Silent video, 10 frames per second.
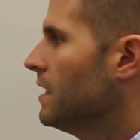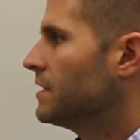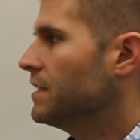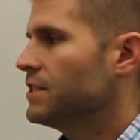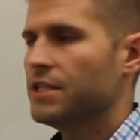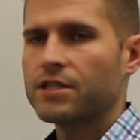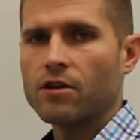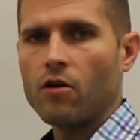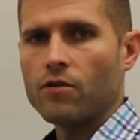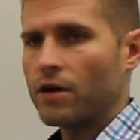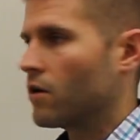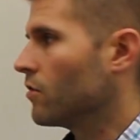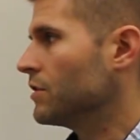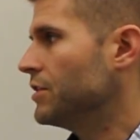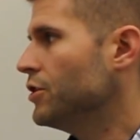Since there are
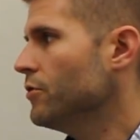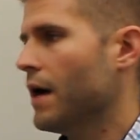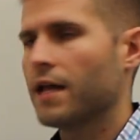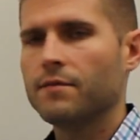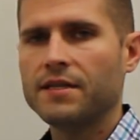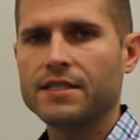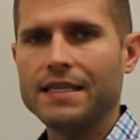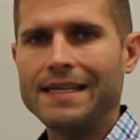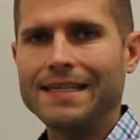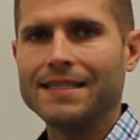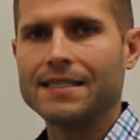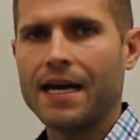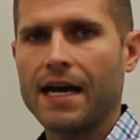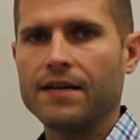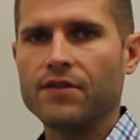only two elements
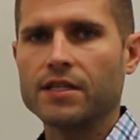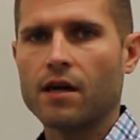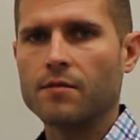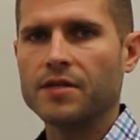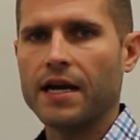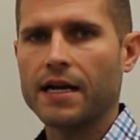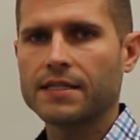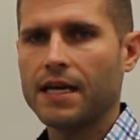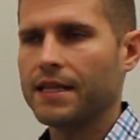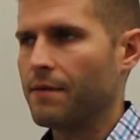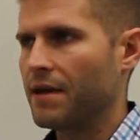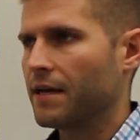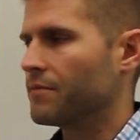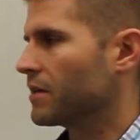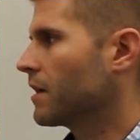inside of this carbon dioxide that make
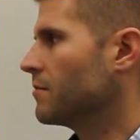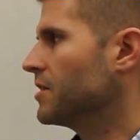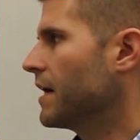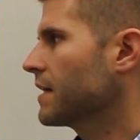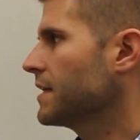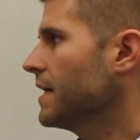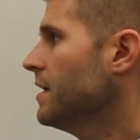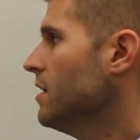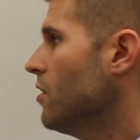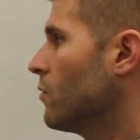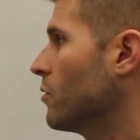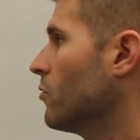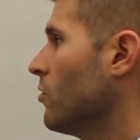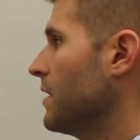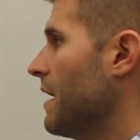up their carbon dioxide, we
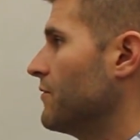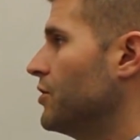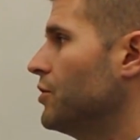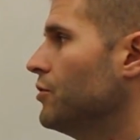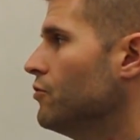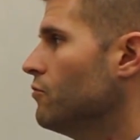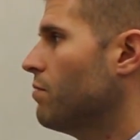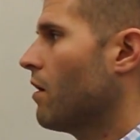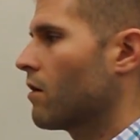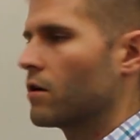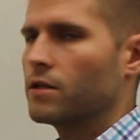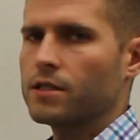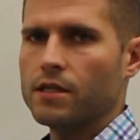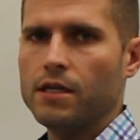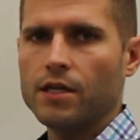will only have 2
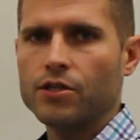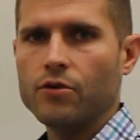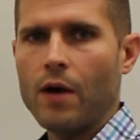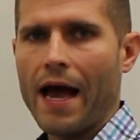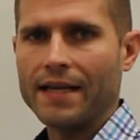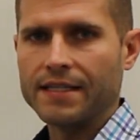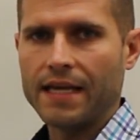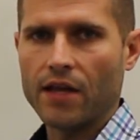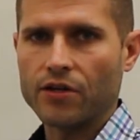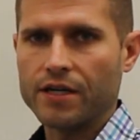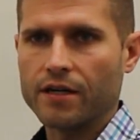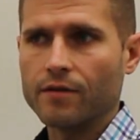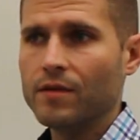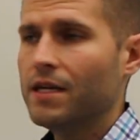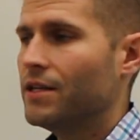parts to add together
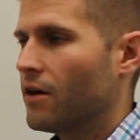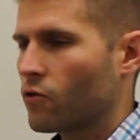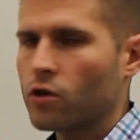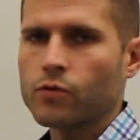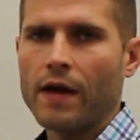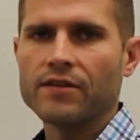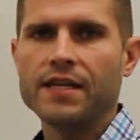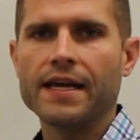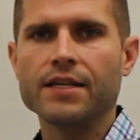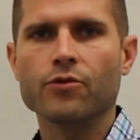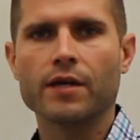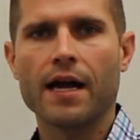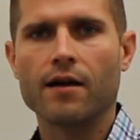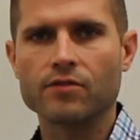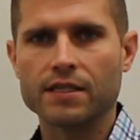here. Now of course we have to take into
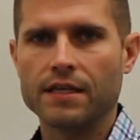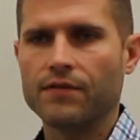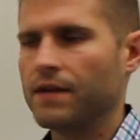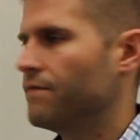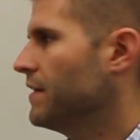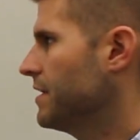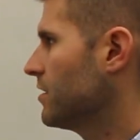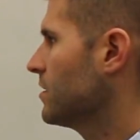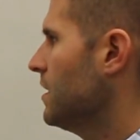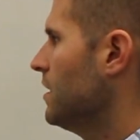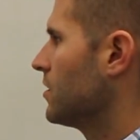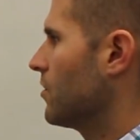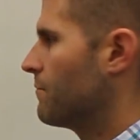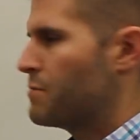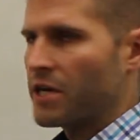account significant figures. So
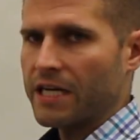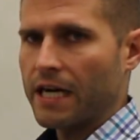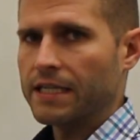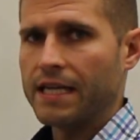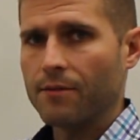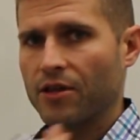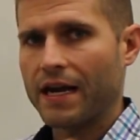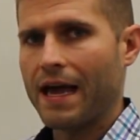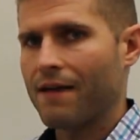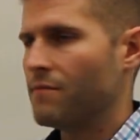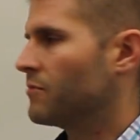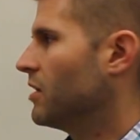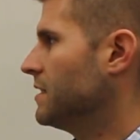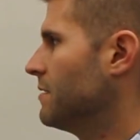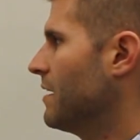the periodic table that I have
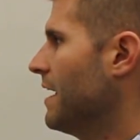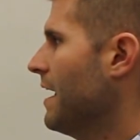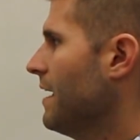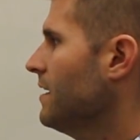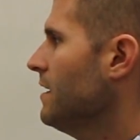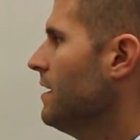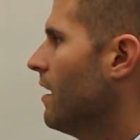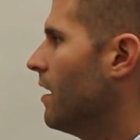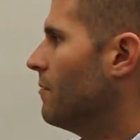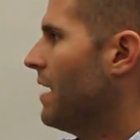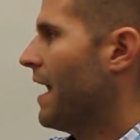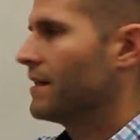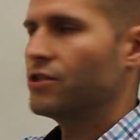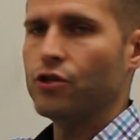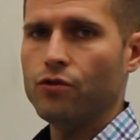memorized in my head
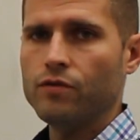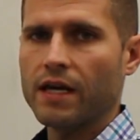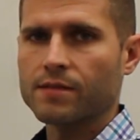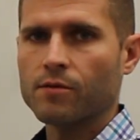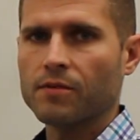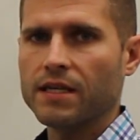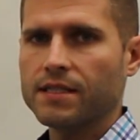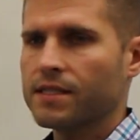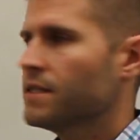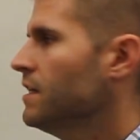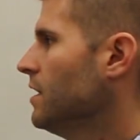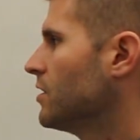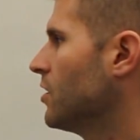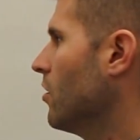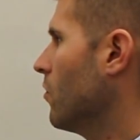has 2 decimal places.
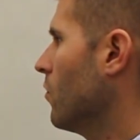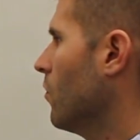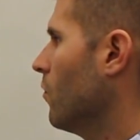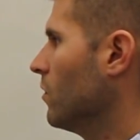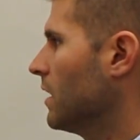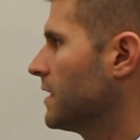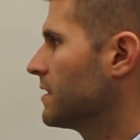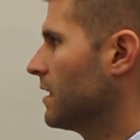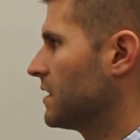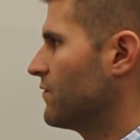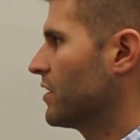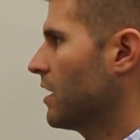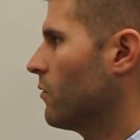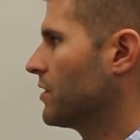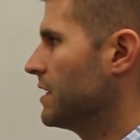So let's figure
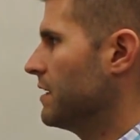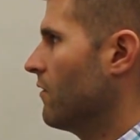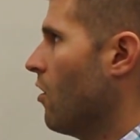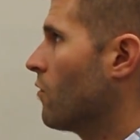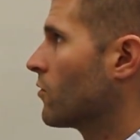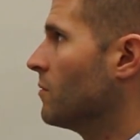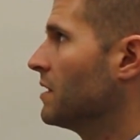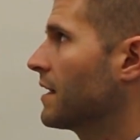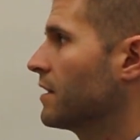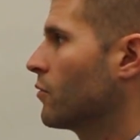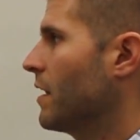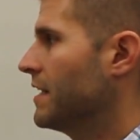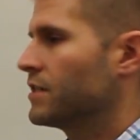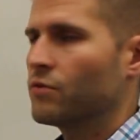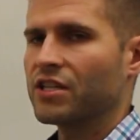out what the overall molecular weight
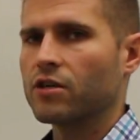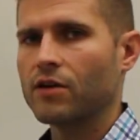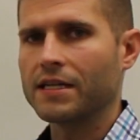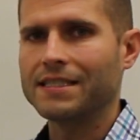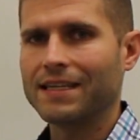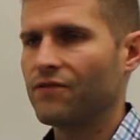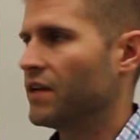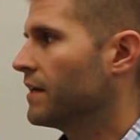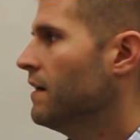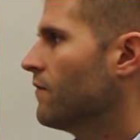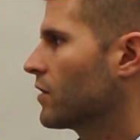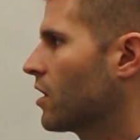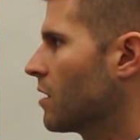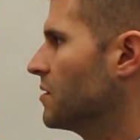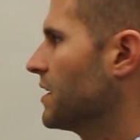is with the correct sig fig for
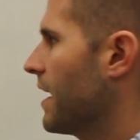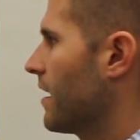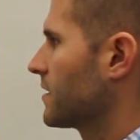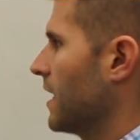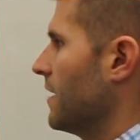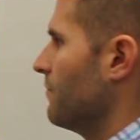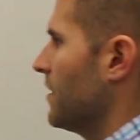carbon dioxide.